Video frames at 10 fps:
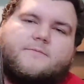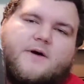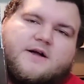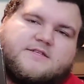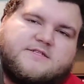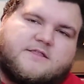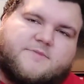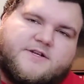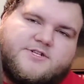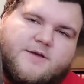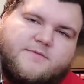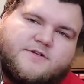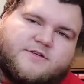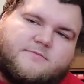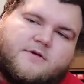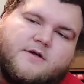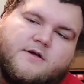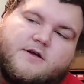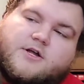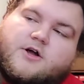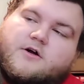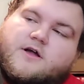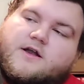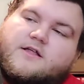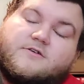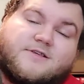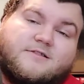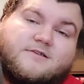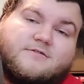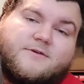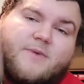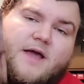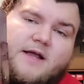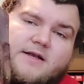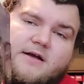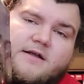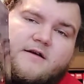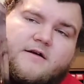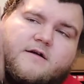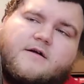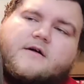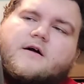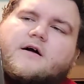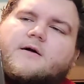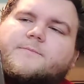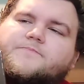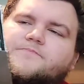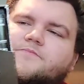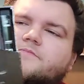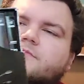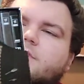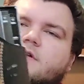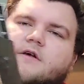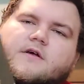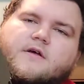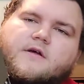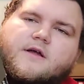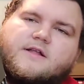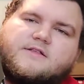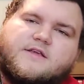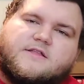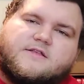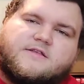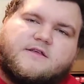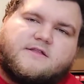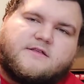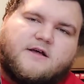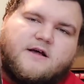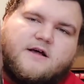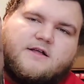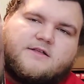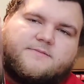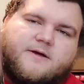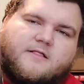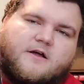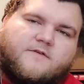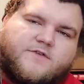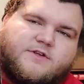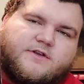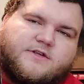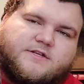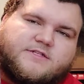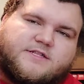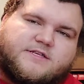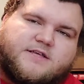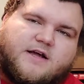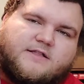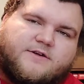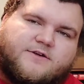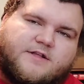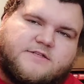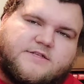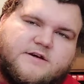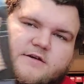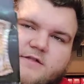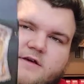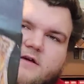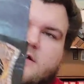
box is in the best shape. There's some gunk on it. it looks like literally paint on here. Um, it's it's it's uh, it's been loved. You you can see the side there. You can see all the